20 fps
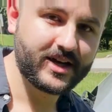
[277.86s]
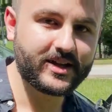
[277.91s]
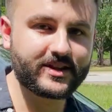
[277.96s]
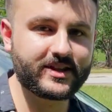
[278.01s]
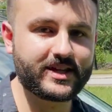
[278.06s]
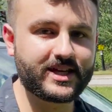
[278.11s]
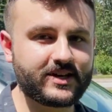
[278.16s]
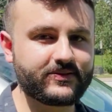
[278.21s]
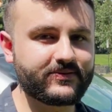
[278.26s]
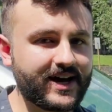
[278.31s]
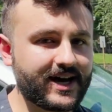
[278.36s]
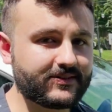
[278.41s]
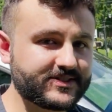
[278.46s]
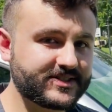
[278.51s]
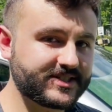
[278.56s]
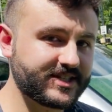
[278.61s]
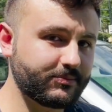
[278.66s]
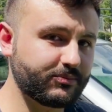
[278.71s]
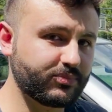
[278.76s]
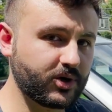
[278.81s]
the valve
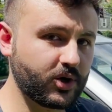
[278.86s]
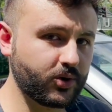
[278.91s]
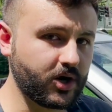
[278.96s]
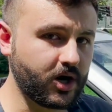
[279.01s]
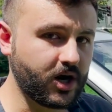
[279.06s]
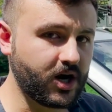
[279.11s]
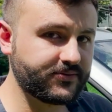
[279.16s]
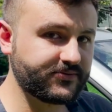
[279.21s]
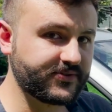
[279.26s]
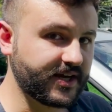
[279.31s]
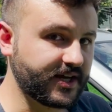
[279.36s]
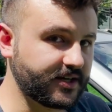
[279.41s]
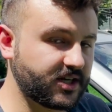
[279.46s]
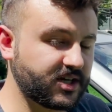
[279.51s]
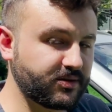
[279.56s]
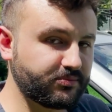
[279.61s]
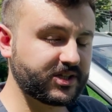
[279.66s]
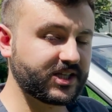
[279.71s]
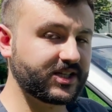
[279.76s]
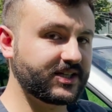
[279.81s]
stem broke off and
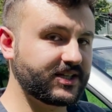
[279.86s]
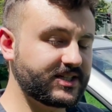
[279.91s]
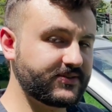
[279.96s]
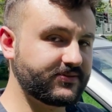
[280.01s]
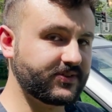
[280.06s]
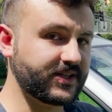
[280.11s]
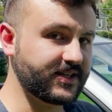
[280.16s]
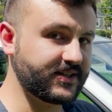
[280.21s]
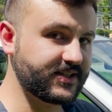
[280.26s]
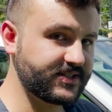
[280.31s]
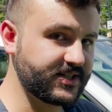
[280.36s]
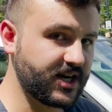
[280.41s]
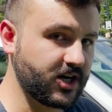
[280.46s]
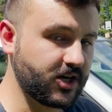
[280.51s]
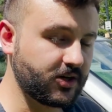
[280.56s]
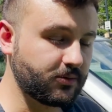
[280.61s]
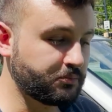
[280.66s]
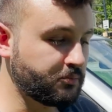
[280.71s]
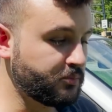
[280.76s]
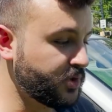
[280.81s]
completely deflated the
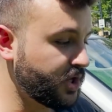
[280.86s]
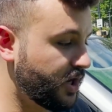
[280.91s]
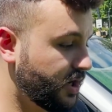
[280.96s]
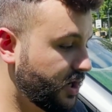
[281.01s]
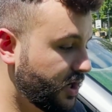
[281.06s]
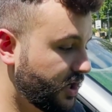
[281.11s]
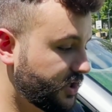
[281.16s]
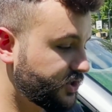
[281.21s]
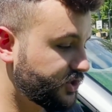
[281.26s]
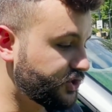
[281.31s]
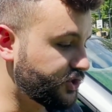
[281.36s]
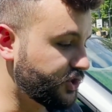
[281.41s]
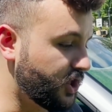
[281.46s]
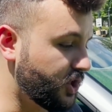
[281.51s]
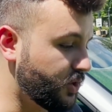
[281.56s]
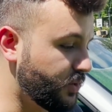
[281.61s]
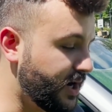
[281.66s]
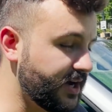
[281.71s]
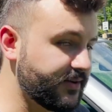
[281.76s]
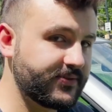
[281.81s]
tire.
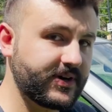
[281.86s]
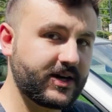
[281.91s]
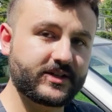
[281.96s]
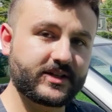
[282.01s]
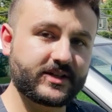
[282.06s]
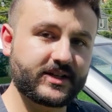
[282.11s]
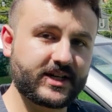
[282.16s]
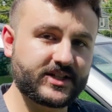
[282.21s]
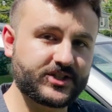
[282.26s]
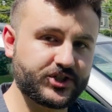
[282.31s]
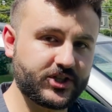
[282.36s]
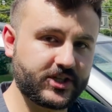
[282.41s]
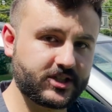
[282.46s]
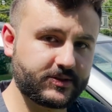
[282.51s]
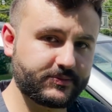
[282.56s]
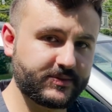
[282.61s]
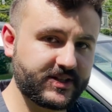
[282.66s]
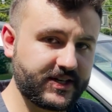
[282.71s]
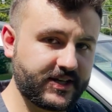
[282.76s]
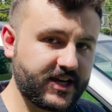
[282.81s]
So I found a nice
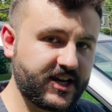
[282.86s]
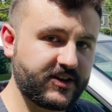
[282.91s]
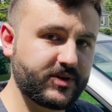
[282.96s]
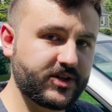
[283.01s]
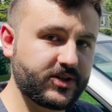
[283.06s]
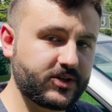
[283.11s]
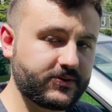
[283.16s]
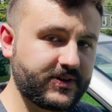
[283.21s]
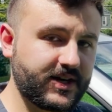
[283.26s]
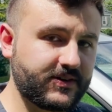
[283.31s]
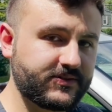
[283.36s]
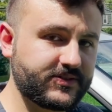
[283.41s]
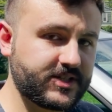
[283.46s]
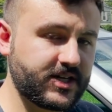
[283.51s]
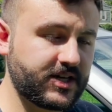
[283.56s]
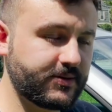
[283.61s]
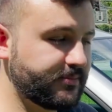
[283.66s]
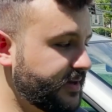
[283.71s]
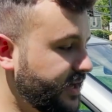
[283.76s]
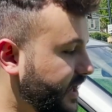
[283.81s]
gentleman that gave me a new valve
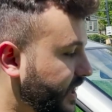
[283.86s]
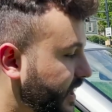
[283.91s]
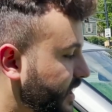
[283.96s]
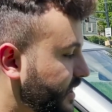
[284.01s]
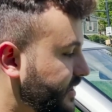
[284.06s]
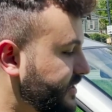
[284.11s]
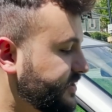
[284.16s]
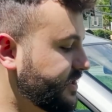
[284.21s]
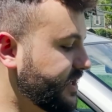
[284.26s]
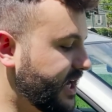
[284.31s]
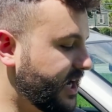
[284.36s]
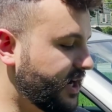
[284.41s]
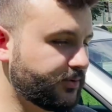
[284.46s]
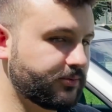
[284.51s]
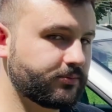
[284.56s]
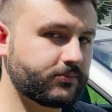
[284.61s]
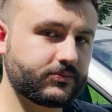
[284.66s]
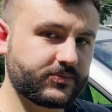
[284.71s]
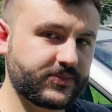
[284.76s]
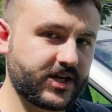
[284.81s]
stem, and now
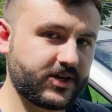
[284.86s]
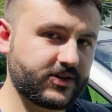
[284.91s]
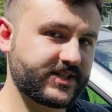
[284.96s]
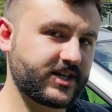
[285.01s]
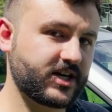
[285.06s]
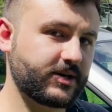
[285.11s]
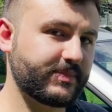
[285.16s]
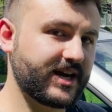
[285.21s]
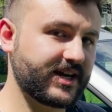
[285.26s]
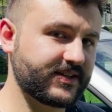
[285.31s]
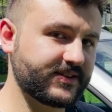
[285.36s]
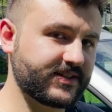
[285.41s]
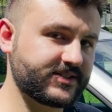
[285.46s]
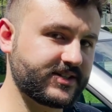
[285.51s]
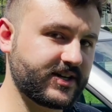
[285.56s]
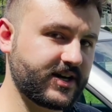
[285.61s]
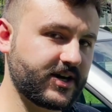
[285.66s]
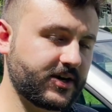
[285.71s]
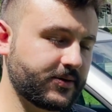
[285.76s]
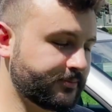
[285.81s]
there's air back in this
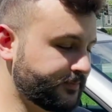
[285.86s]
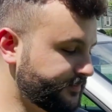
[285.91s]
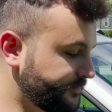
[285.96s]
tire.